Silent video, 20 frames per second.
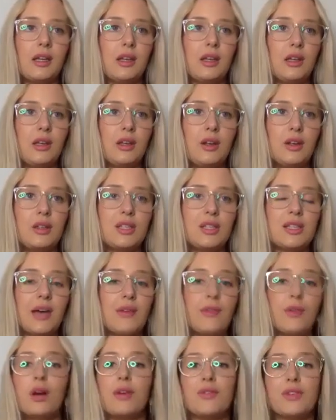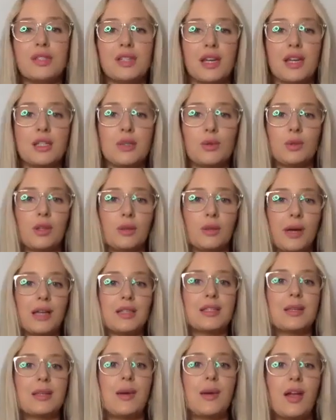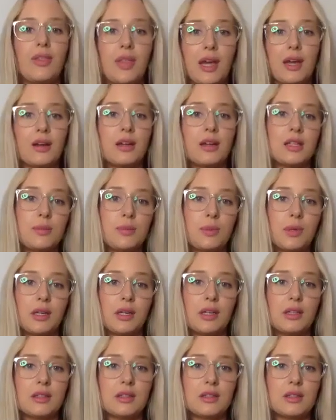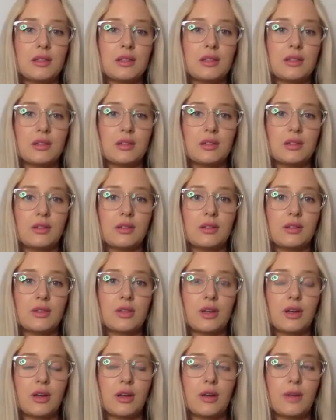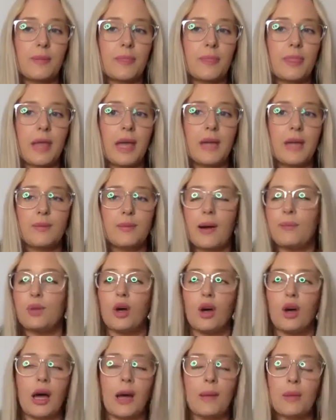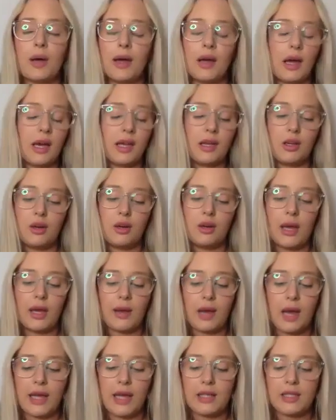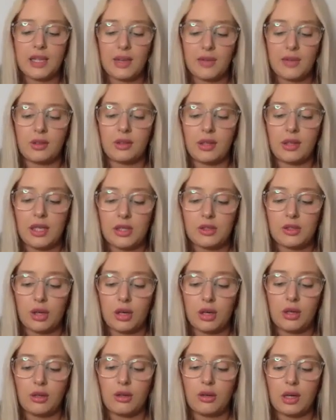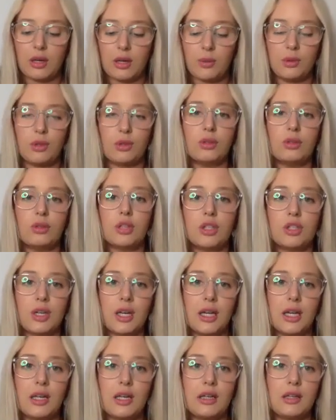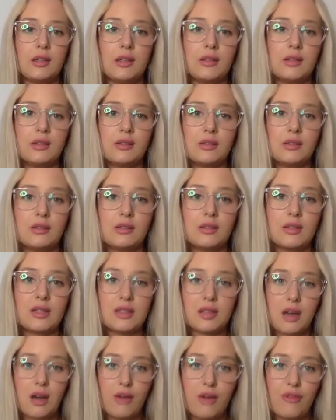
just have a conversation with them. Ask about their experience. So I definitely don't agree with the auto trading stuff.